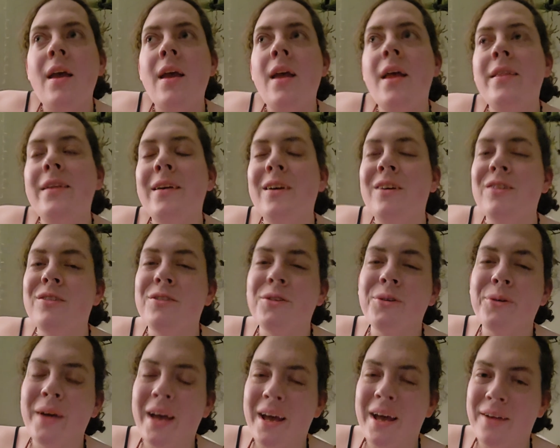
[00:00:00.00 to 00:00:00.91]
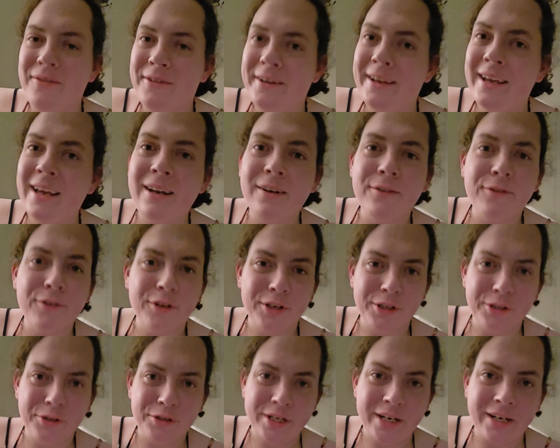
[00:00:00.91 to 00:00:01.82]
And they also advocated for
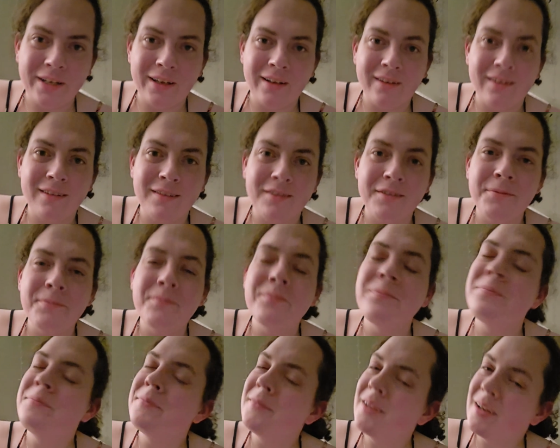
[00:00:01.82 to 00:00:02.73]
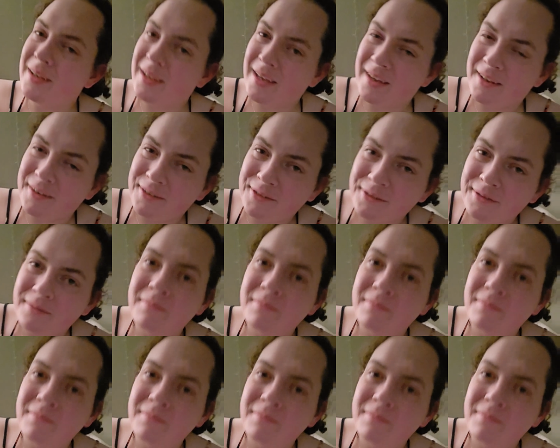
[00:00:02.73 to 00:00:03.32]
eugenics. Again,